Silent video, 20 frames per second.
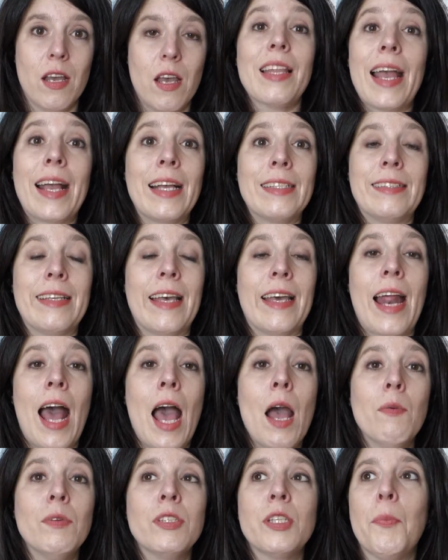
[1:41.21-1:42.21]
Like I said,
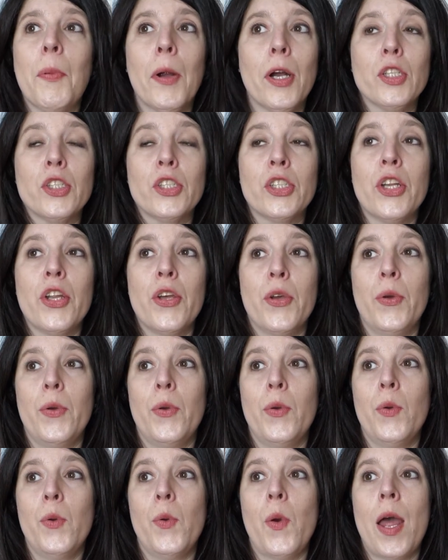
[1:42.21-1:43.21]
I was a person
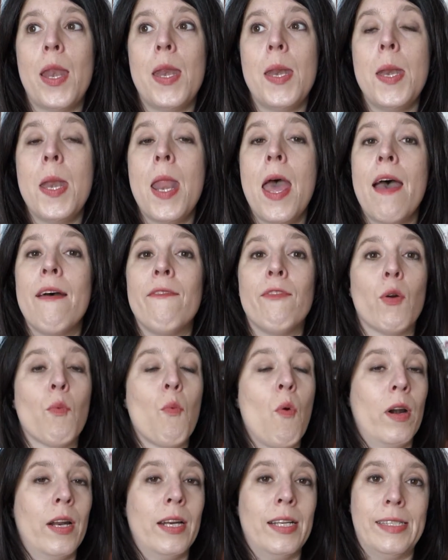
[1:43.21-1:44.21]
who never
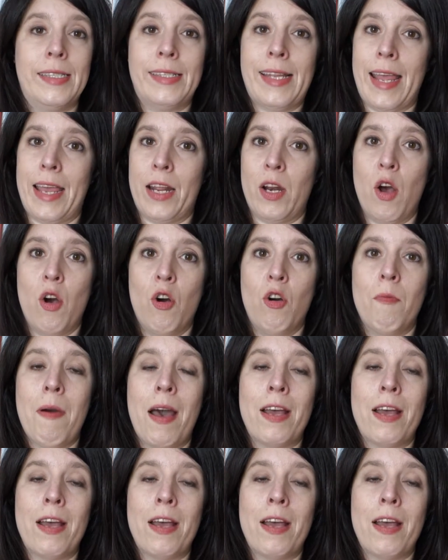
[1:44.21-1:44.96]
wanted to stay at home.